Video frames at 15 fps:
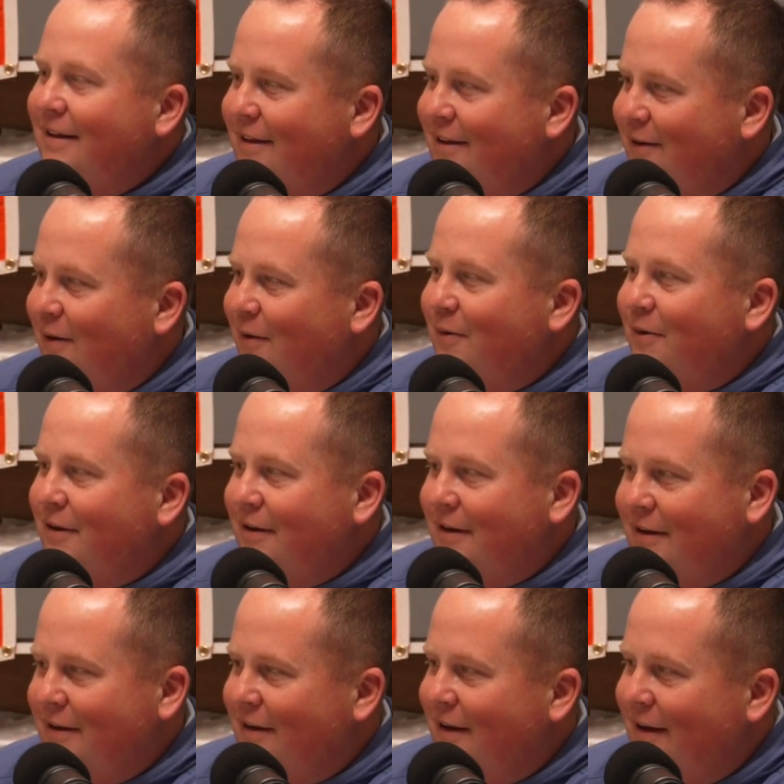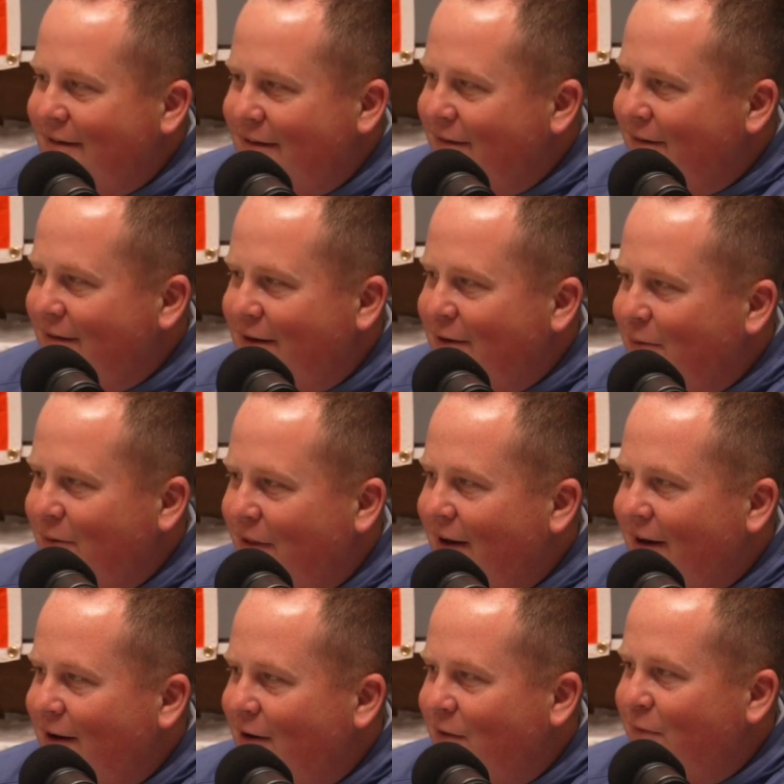You didn't do a lot
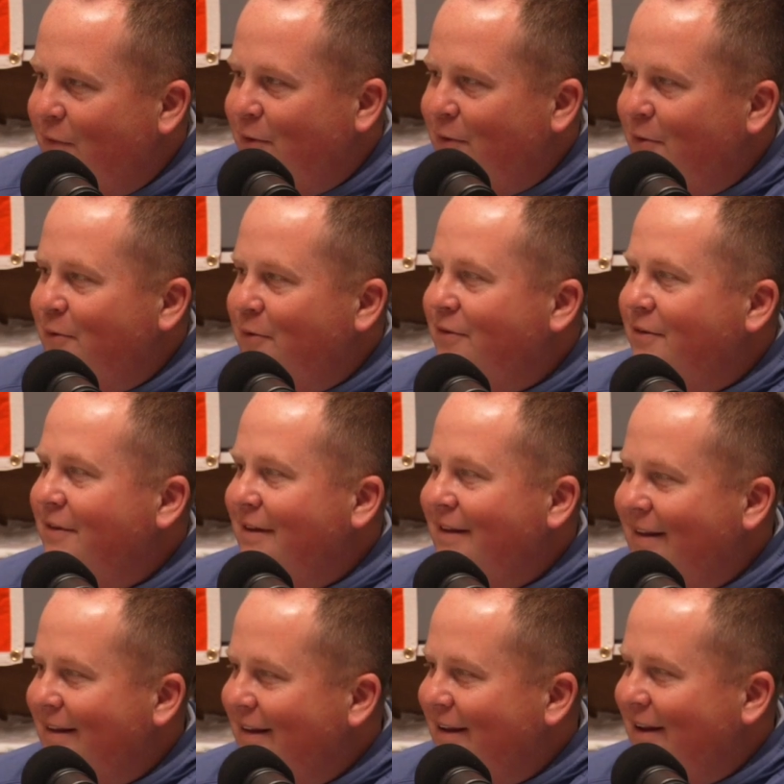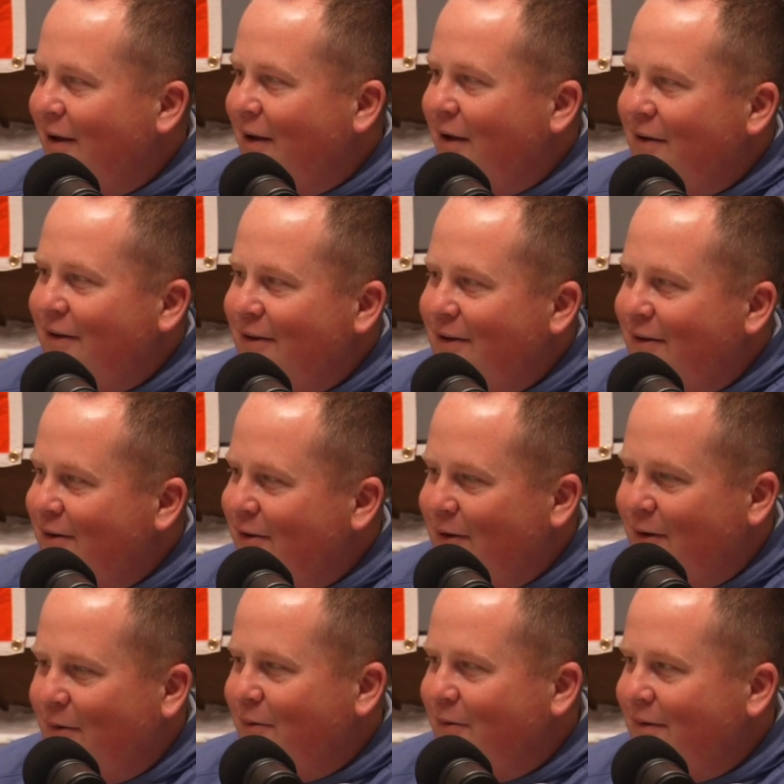of interviews.
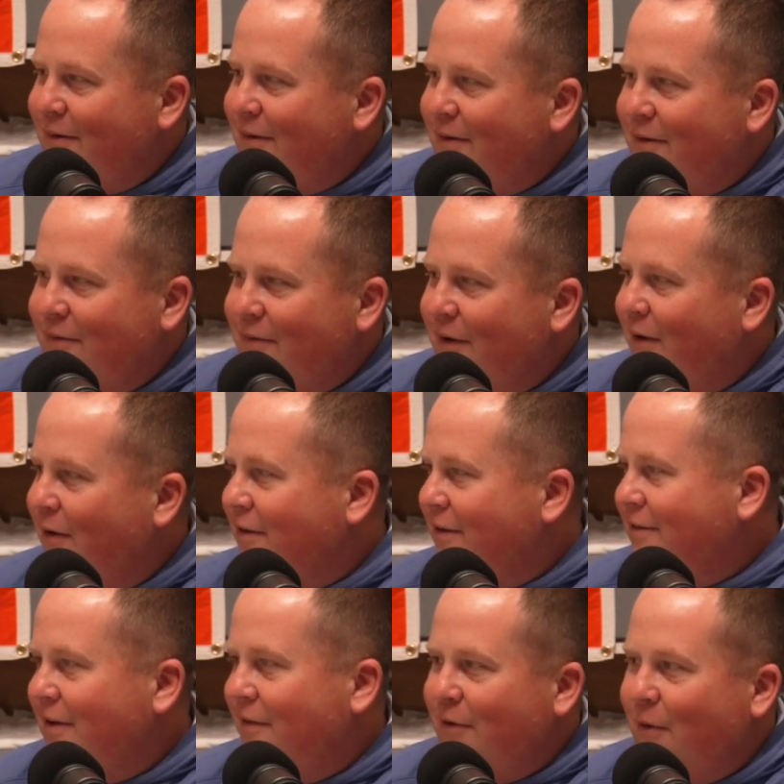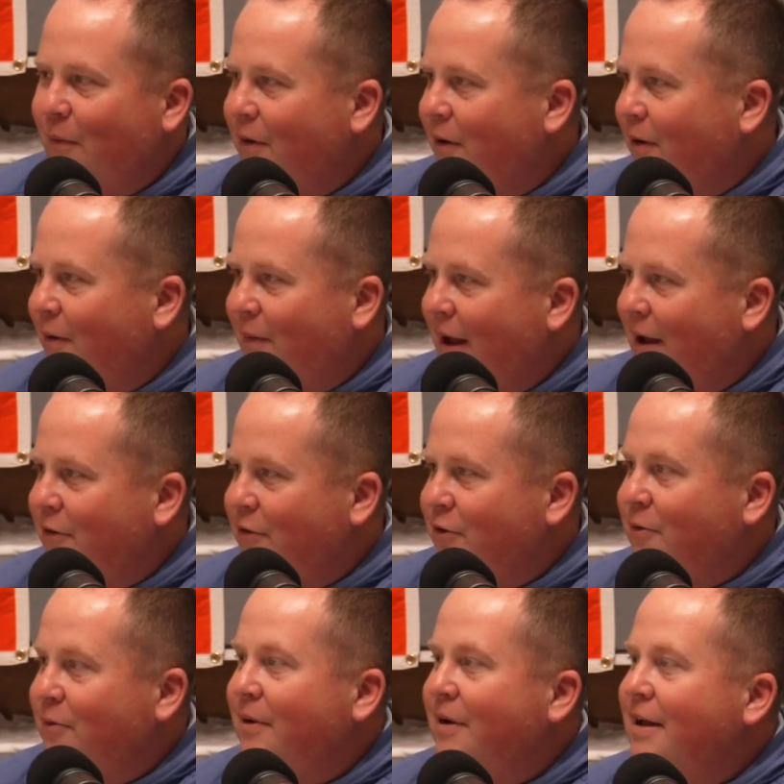You've got all this stuff going on around
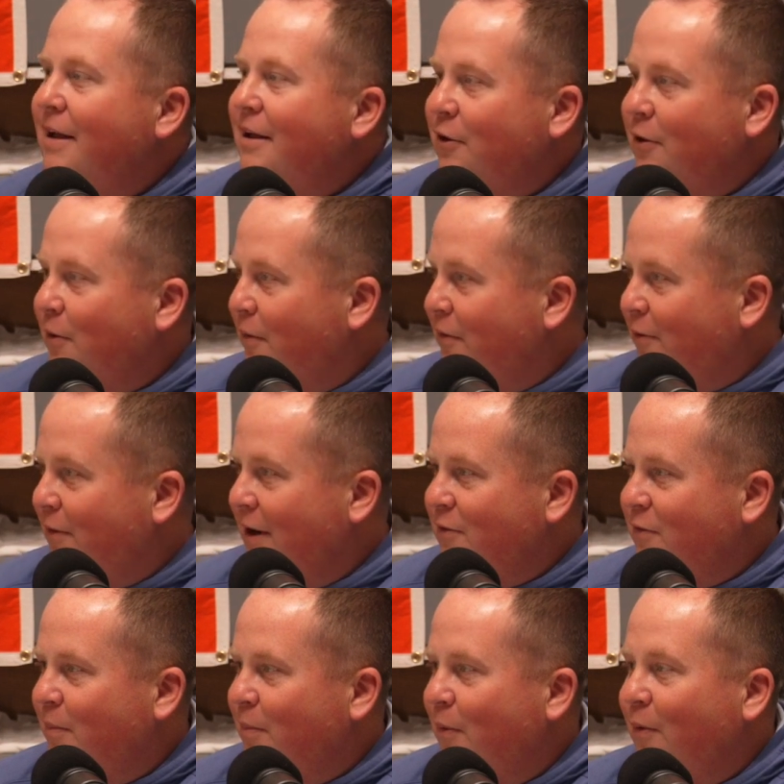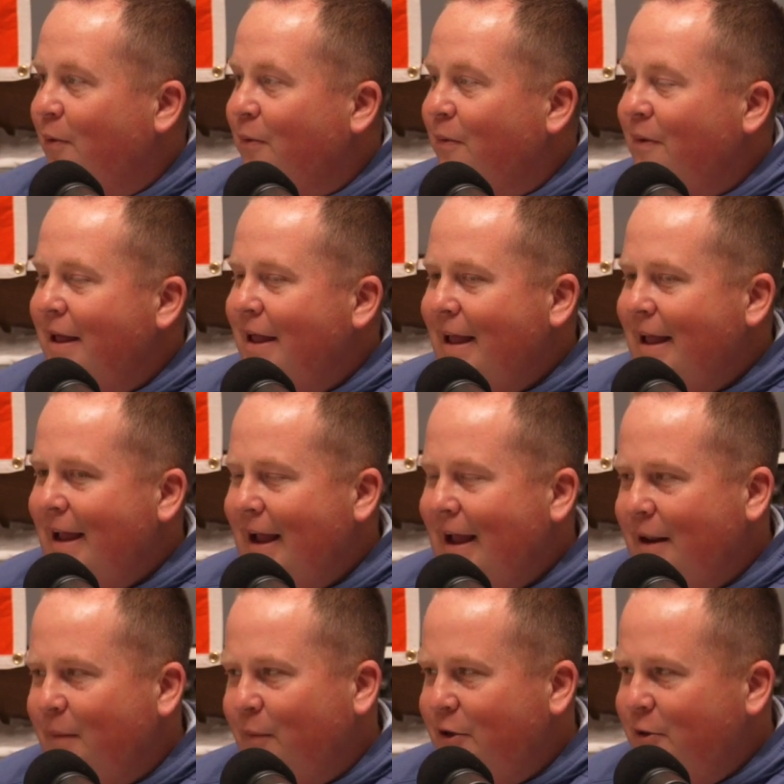you. You go in the transfer portal.
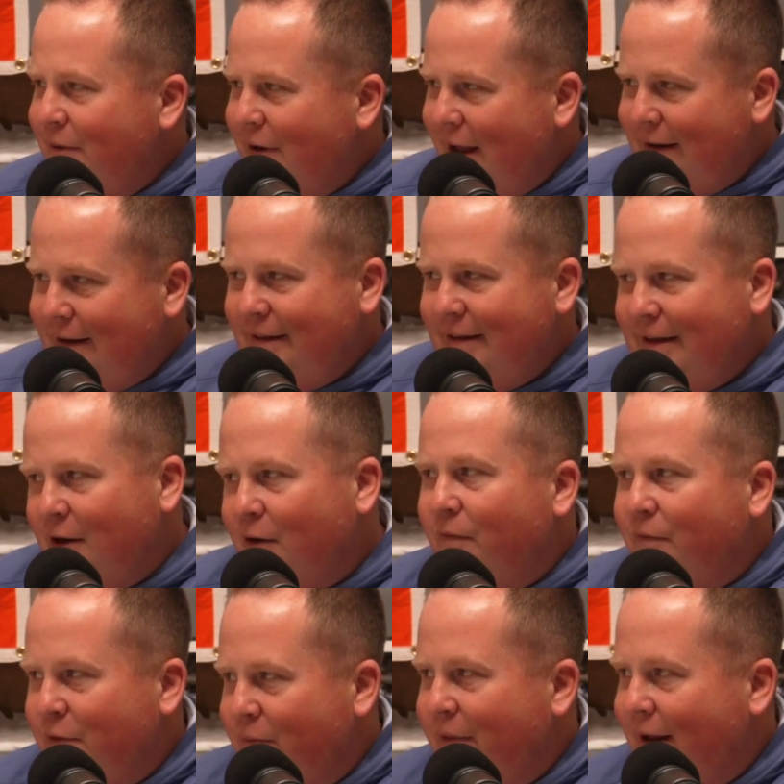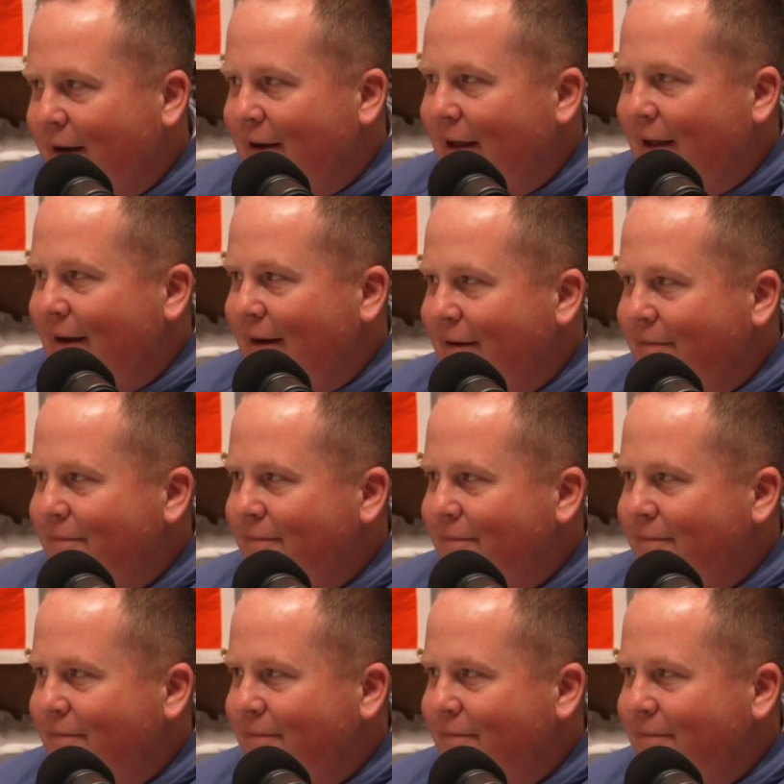And when you and I did the interview that day,